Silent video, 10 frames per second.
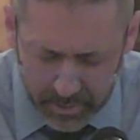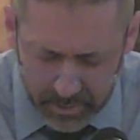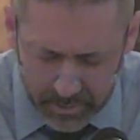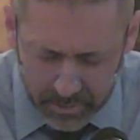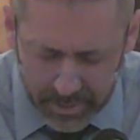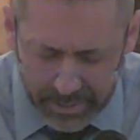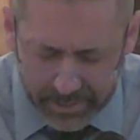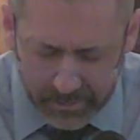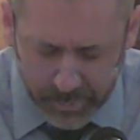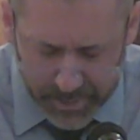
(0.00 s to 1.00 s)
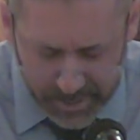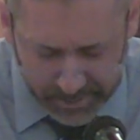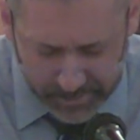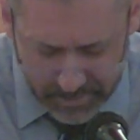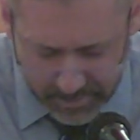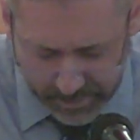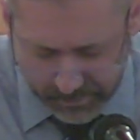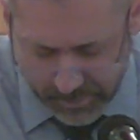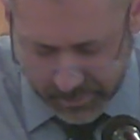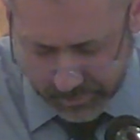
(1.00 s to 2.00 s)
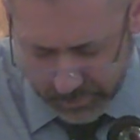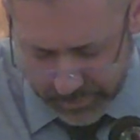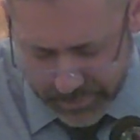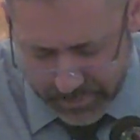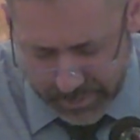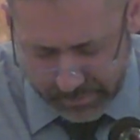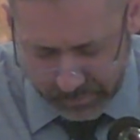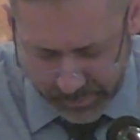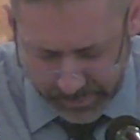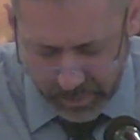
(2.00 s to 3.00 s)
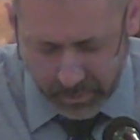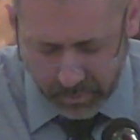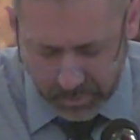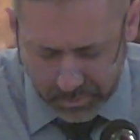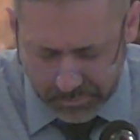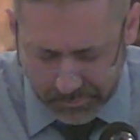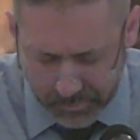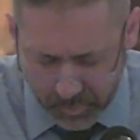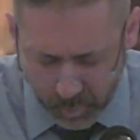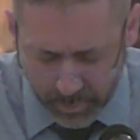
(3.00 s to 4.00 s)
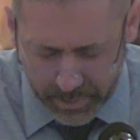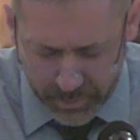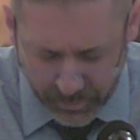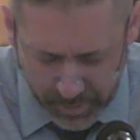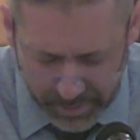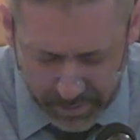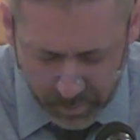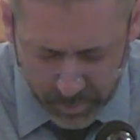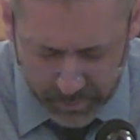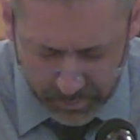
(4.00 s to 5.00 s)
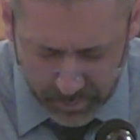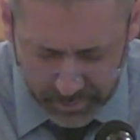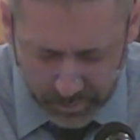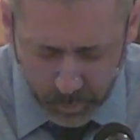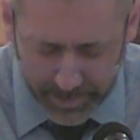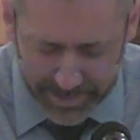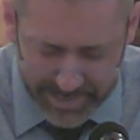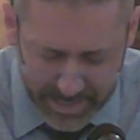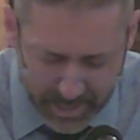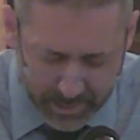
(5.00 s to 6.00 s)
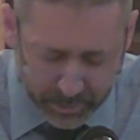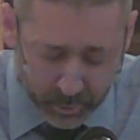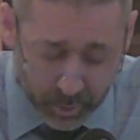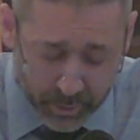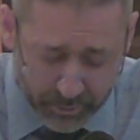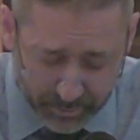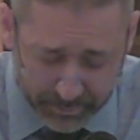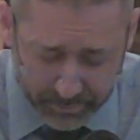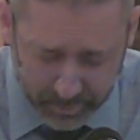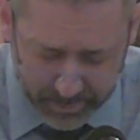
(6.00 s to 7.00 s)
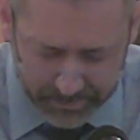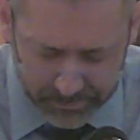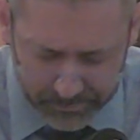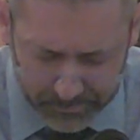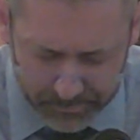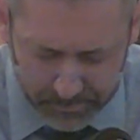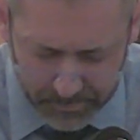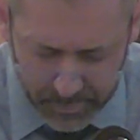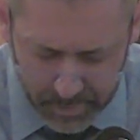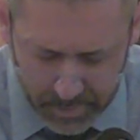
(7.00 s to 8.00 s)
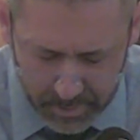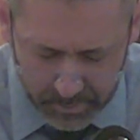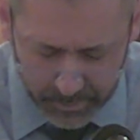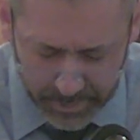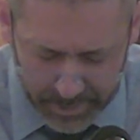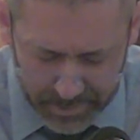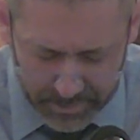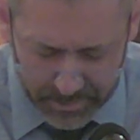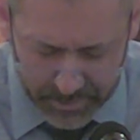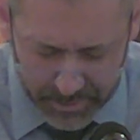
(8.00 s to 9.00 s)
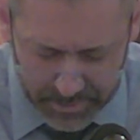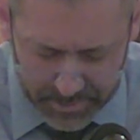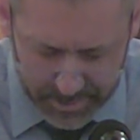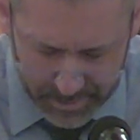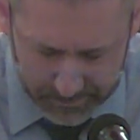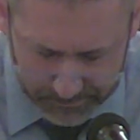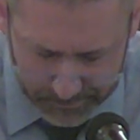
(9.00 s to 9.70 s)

so that it can protect us later on, Lord, so that we know what is right and what's wrong and what is not your truth, Lord. And we ask this in Jesus' name,